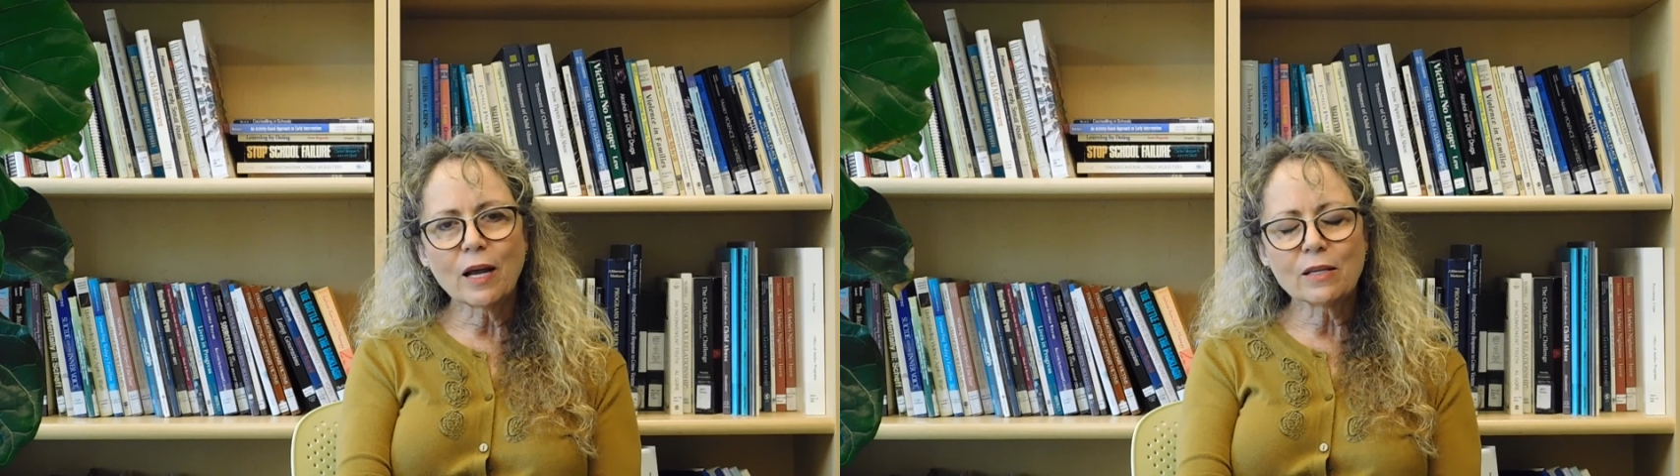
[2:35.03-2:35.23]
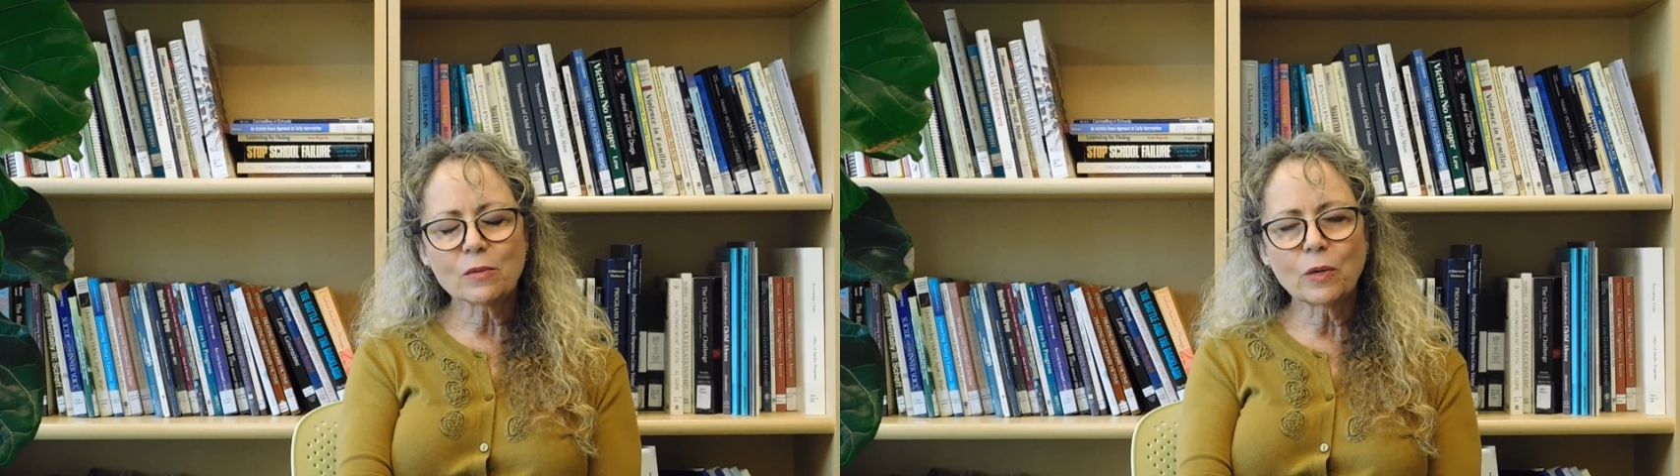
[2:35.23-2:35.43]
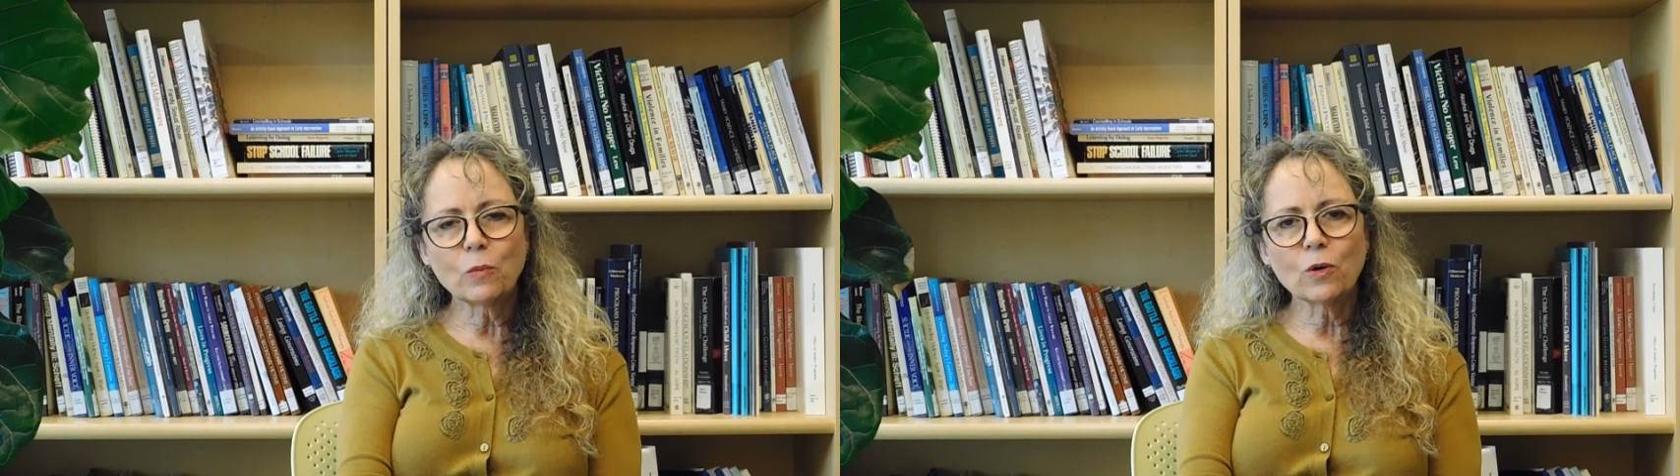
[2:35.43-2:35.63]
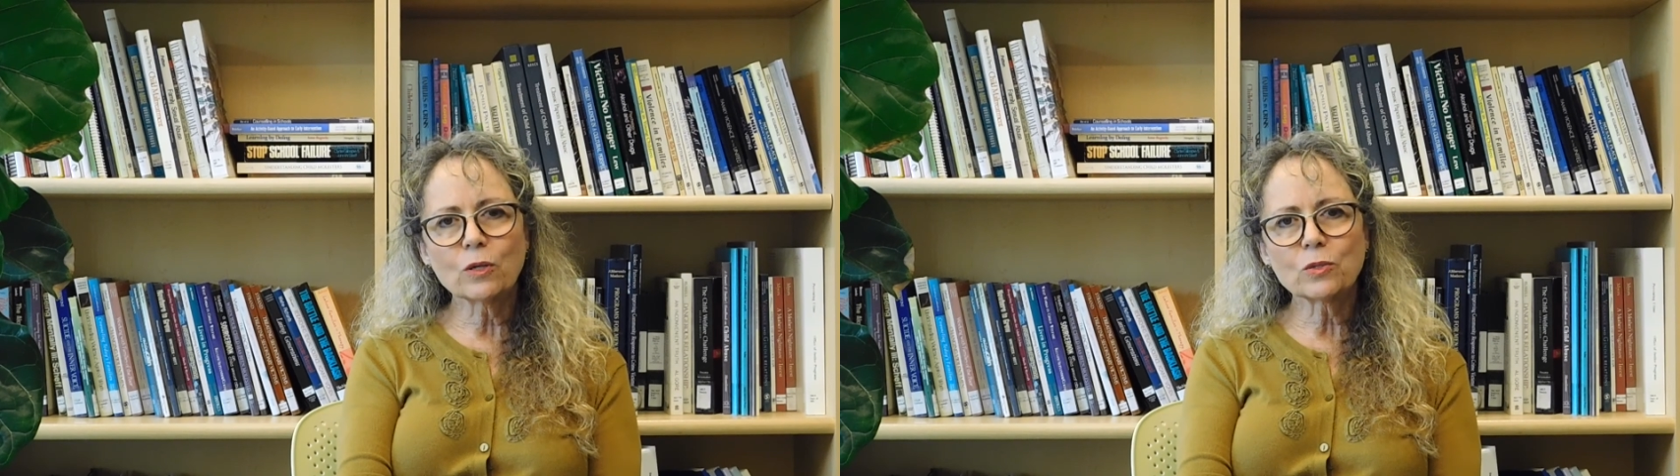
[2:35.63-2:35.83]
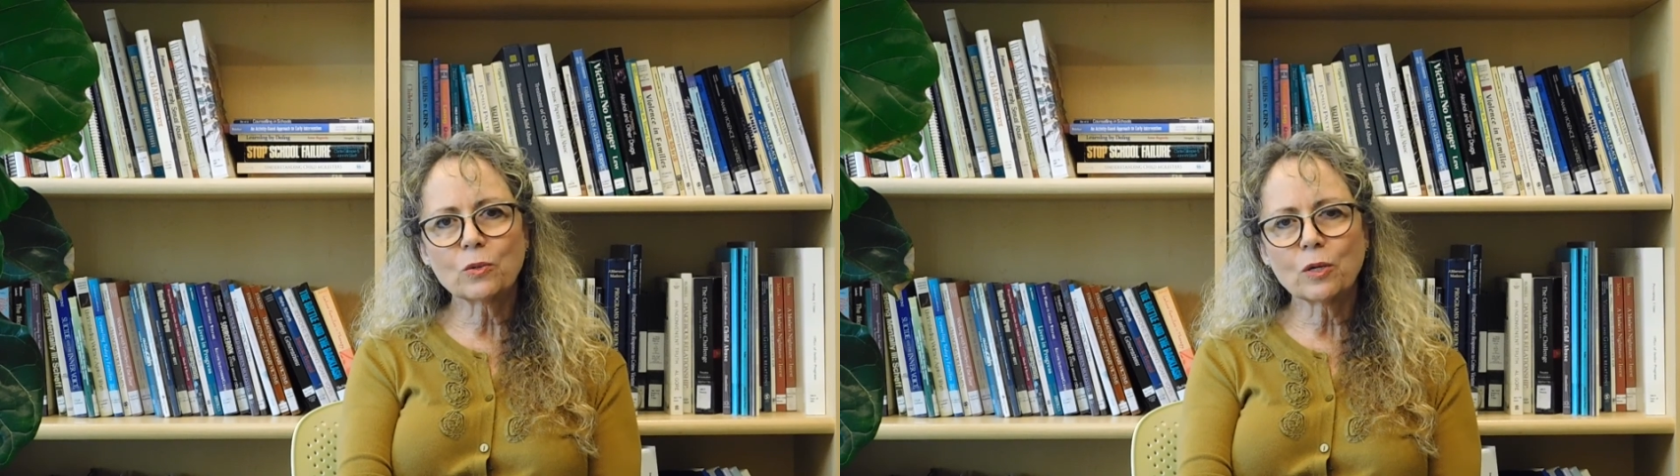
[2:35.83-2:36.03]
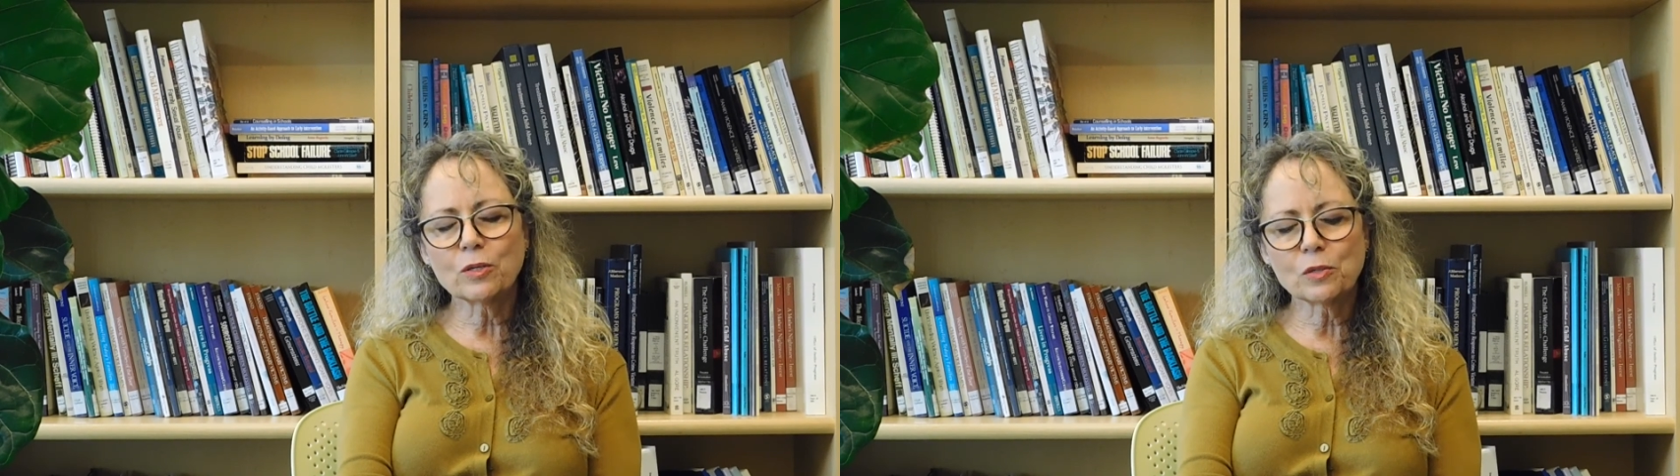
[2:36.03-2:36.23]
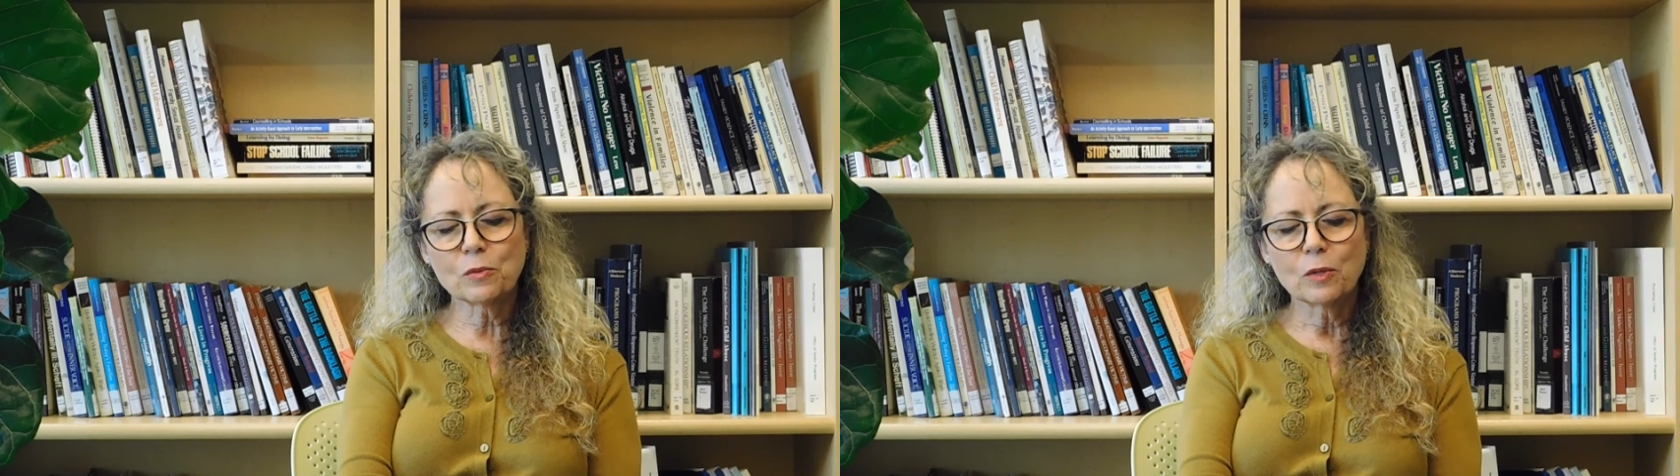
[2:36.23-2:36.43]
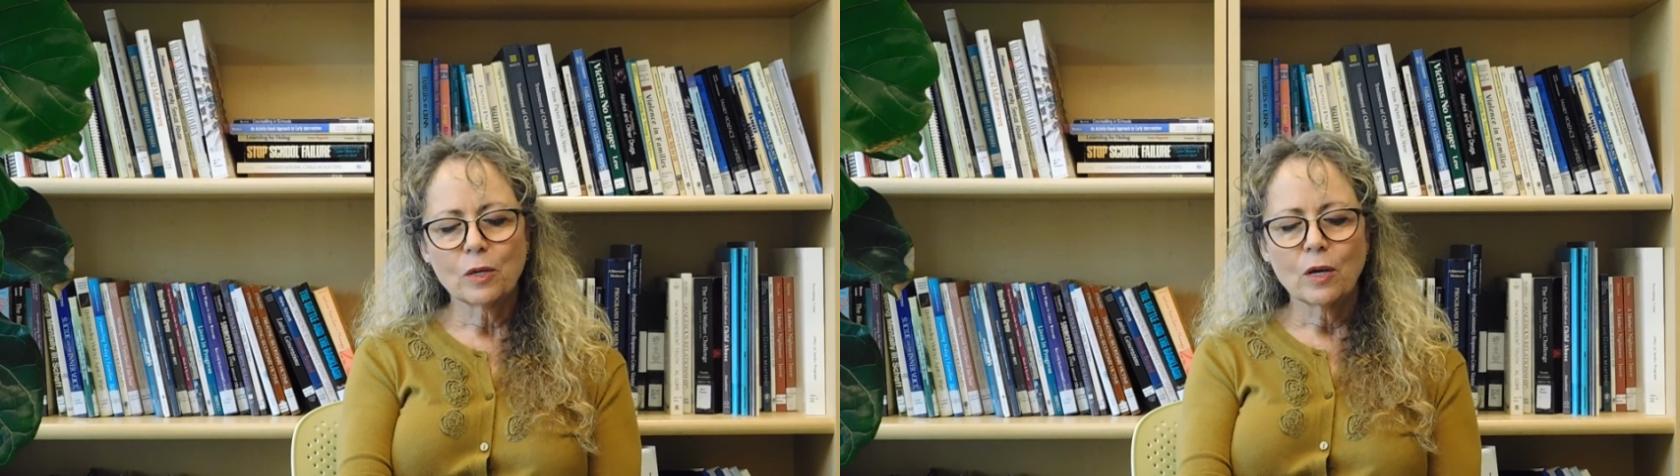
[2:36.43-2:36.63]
as we work towards